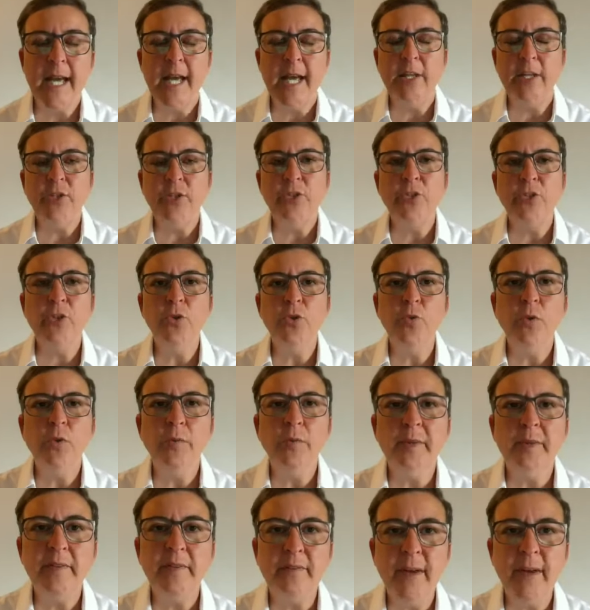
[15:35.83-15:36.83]
And you
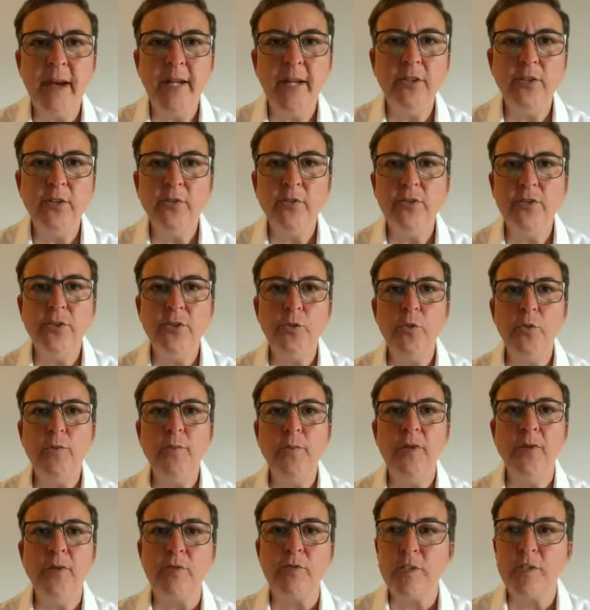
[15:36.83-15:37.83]
will be valued, you will
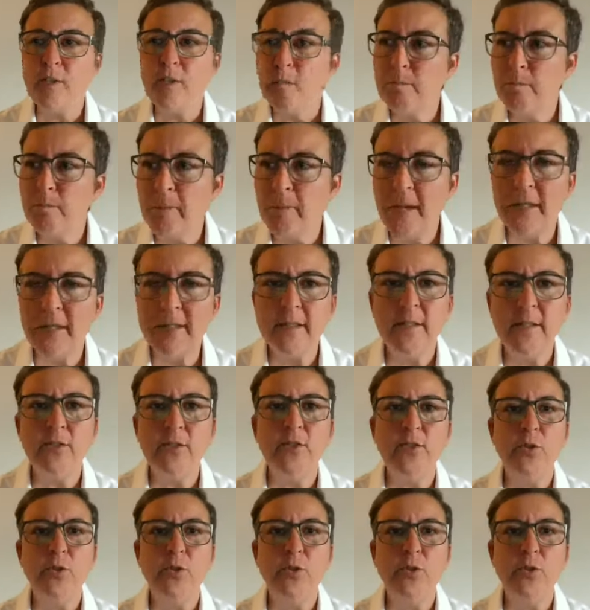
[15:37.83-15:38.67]
be respected,